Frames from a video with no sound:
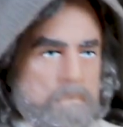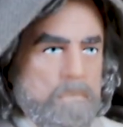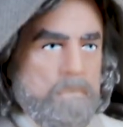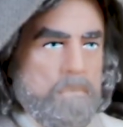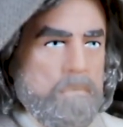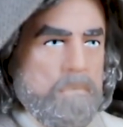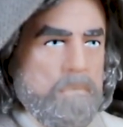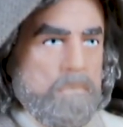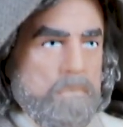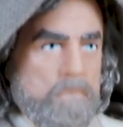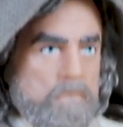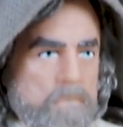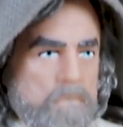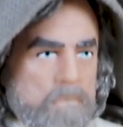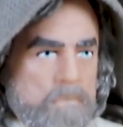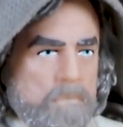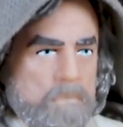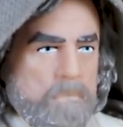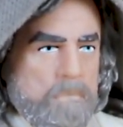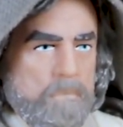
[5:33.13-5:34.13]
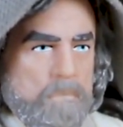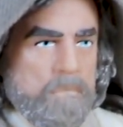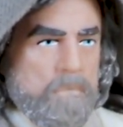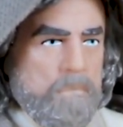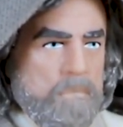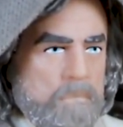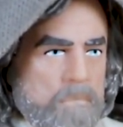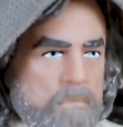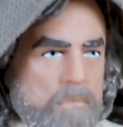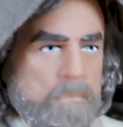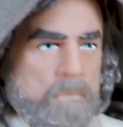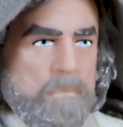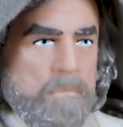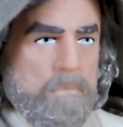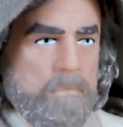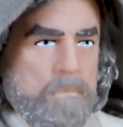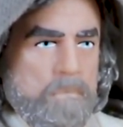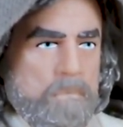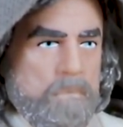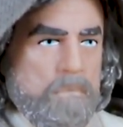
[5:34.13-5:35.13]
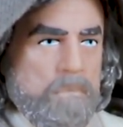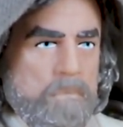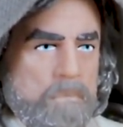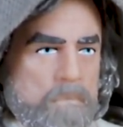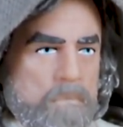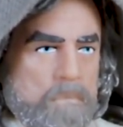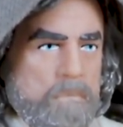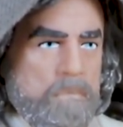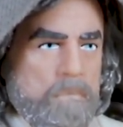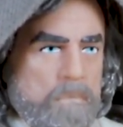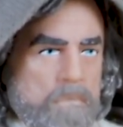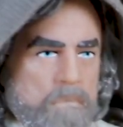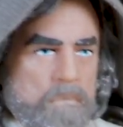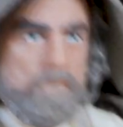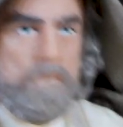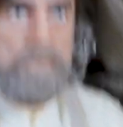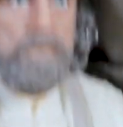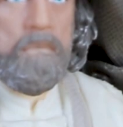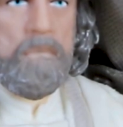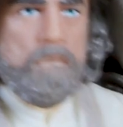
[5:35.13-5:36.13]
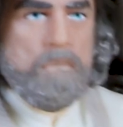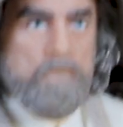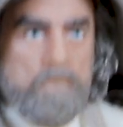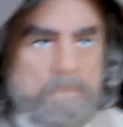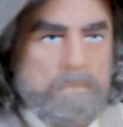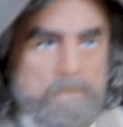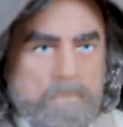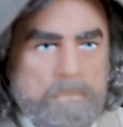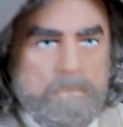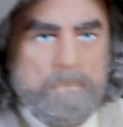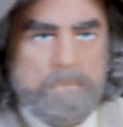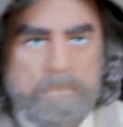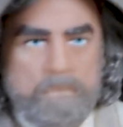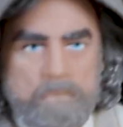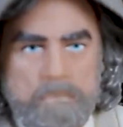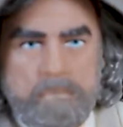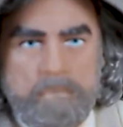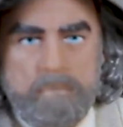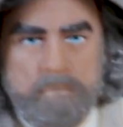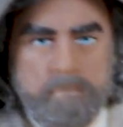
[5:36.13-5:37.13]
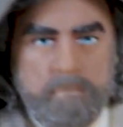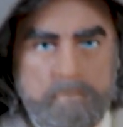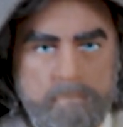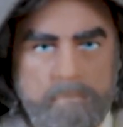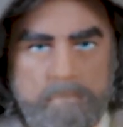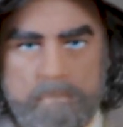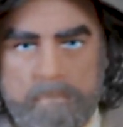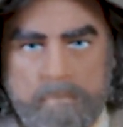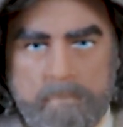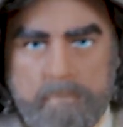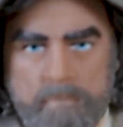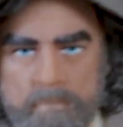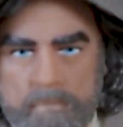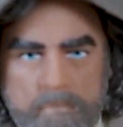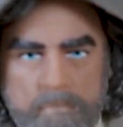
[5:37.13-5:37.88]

is. It's gonna be built into the staff somewhere, but not too bad.